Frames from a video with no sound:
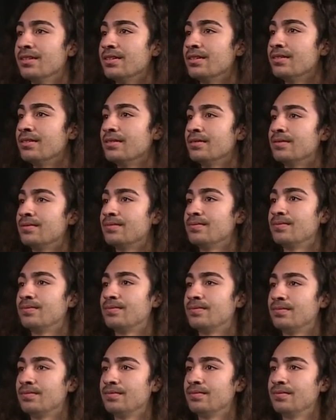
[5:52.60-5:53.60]

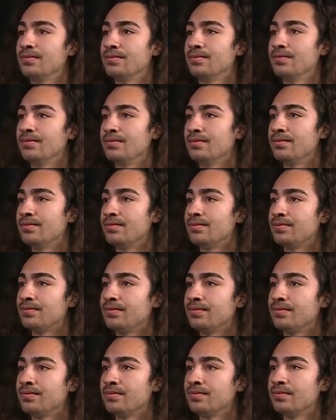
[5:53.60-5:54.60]

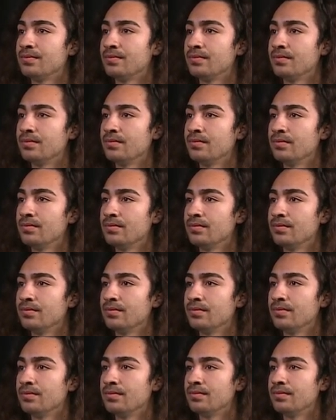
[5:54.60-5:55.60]

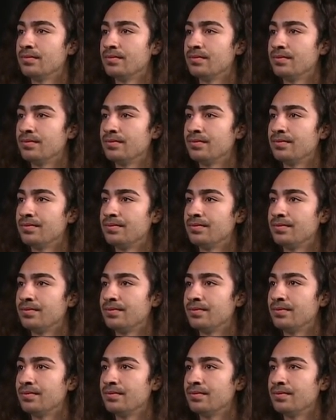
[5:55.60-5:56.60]

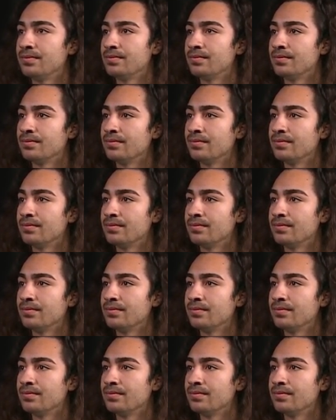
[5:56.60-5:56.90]
No one is speaking in this clip.